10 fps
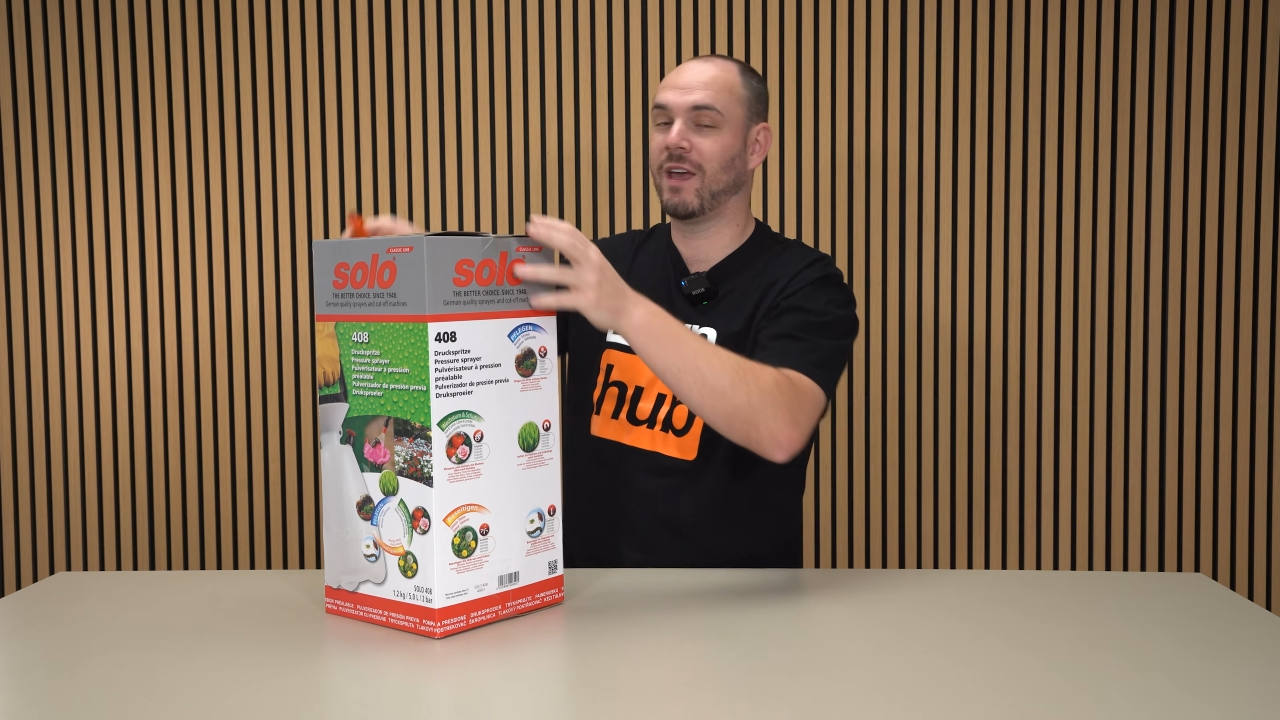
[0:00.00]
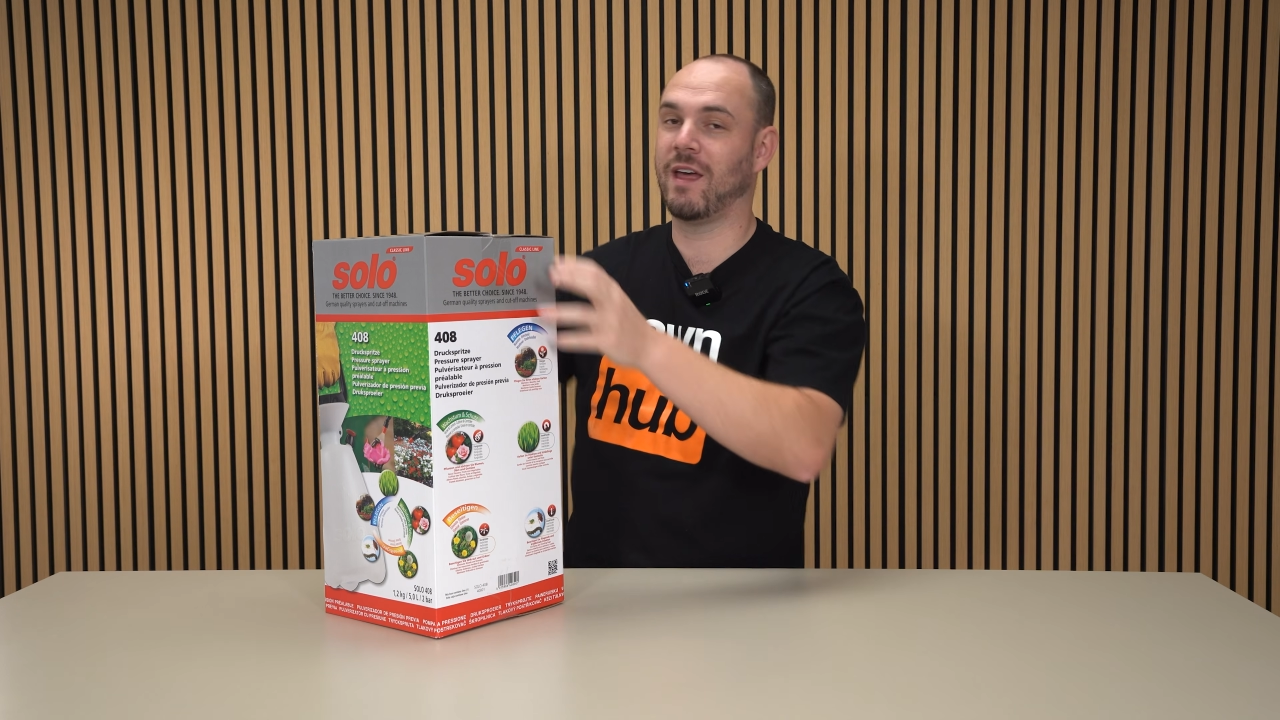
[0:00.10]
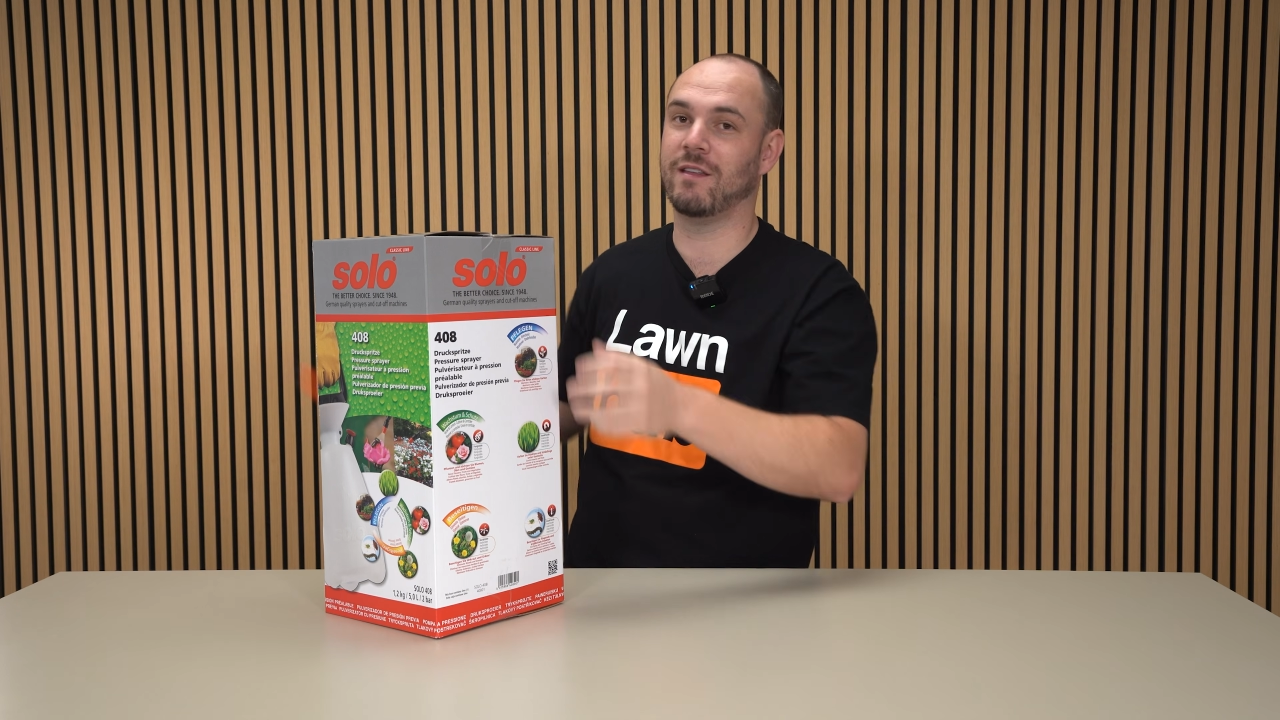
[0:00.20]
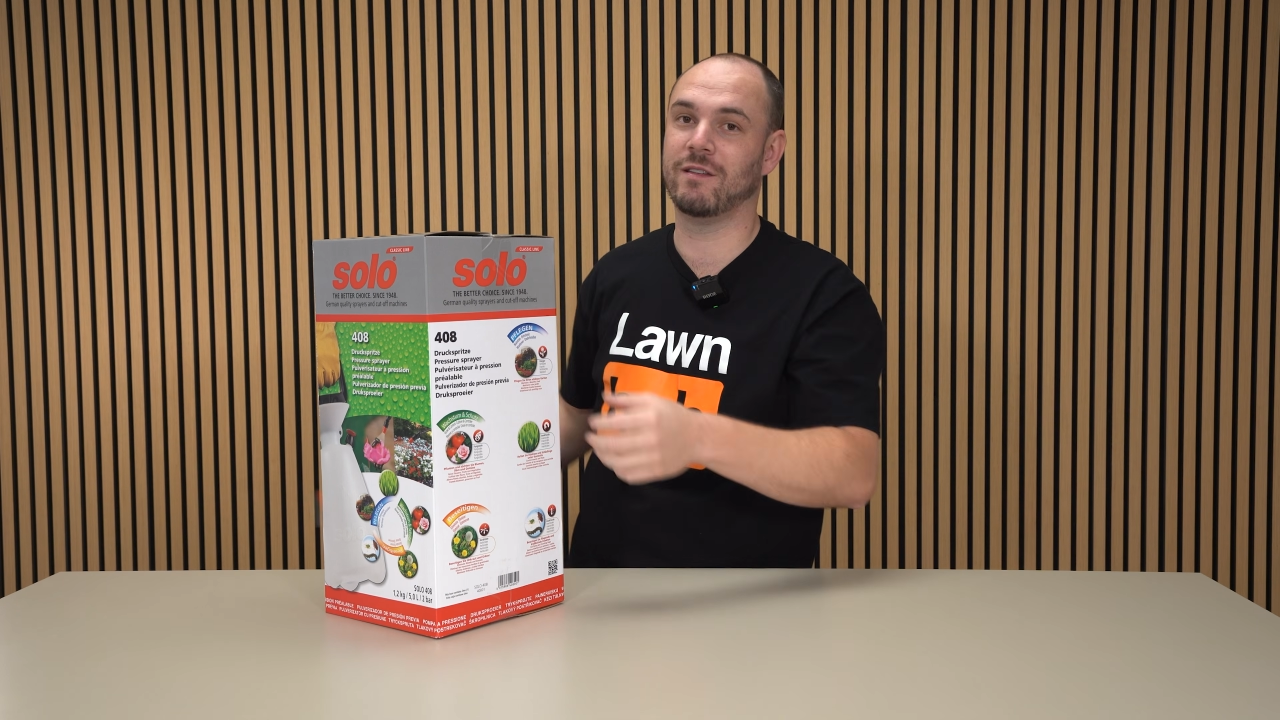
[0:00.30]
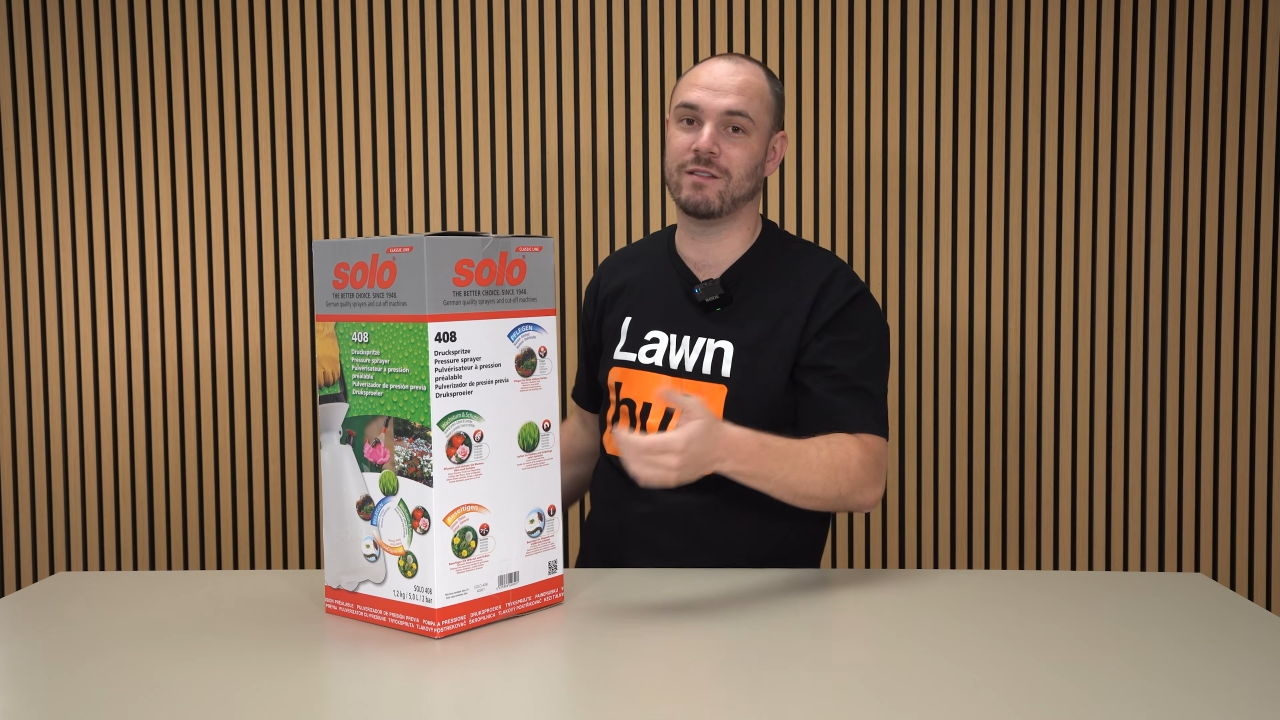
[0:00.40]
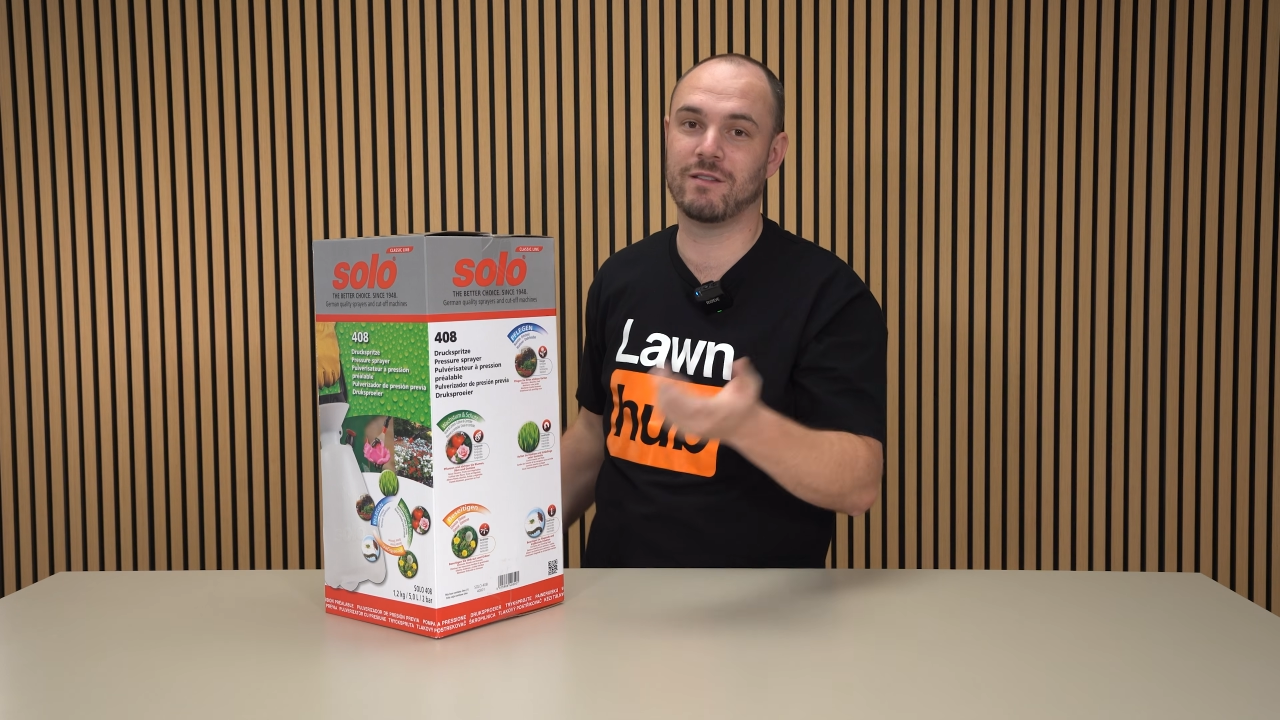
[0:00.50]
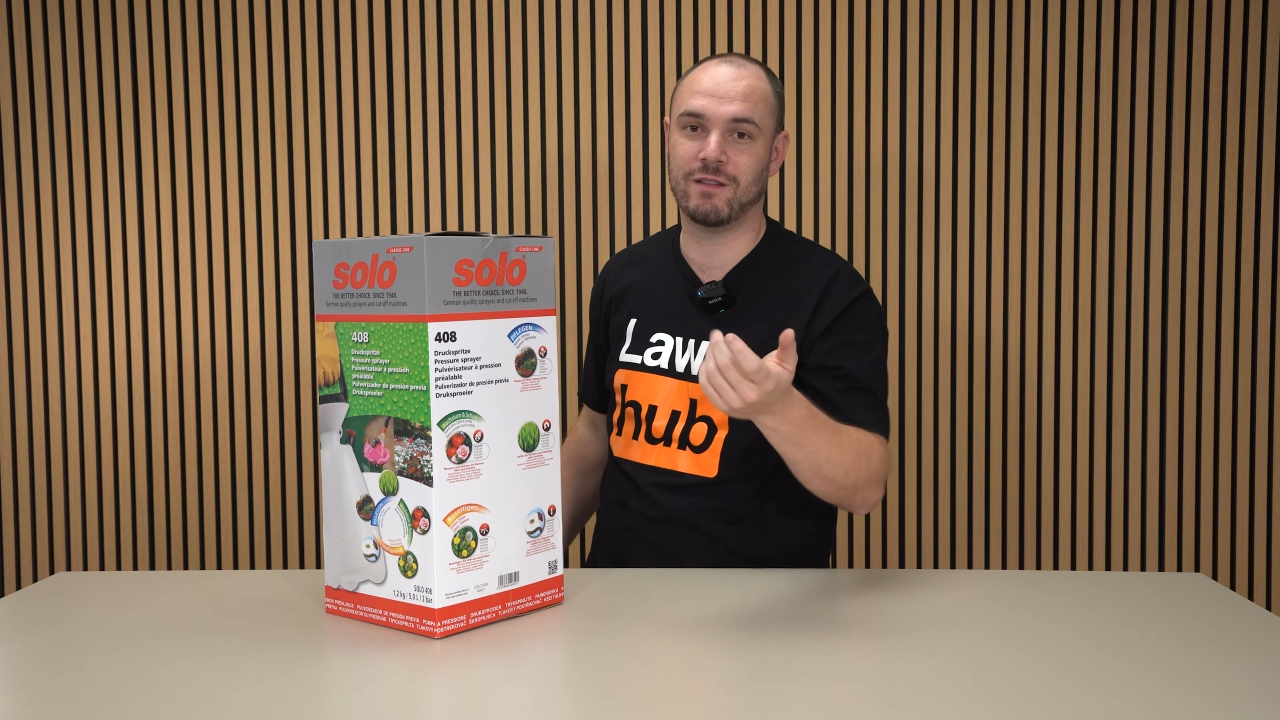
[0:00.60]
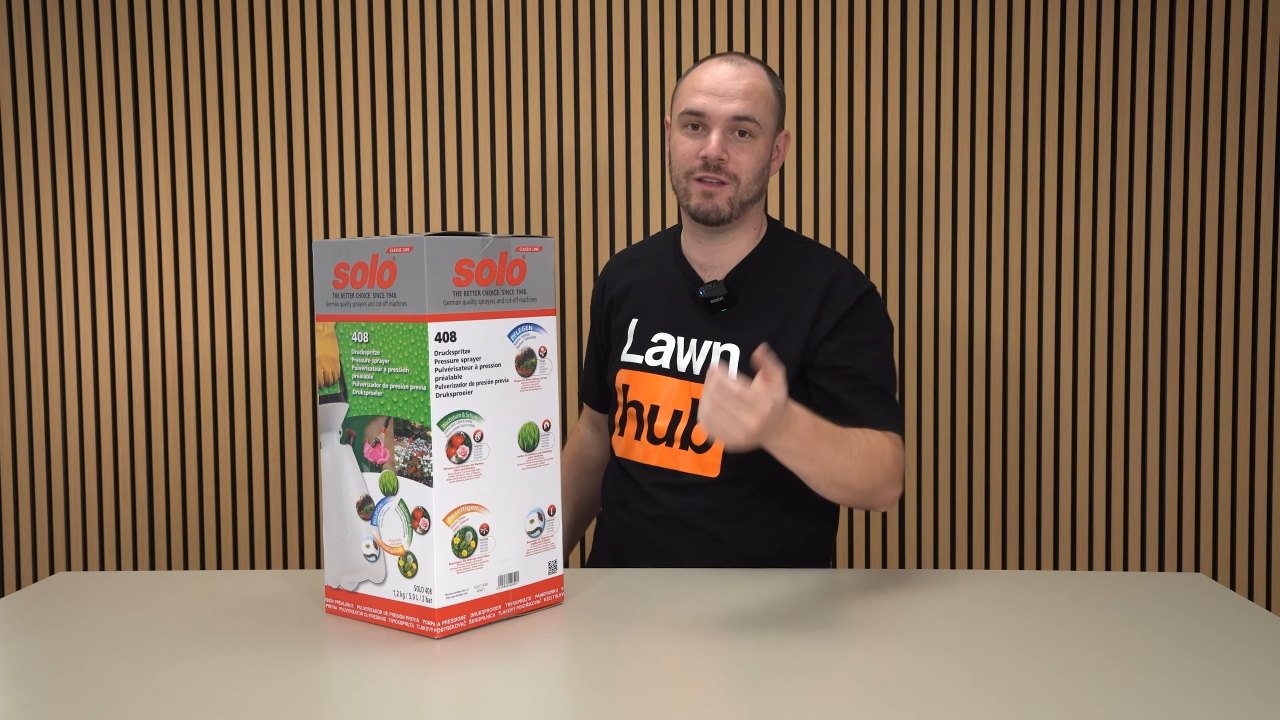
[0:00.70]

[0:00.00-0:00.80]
get this,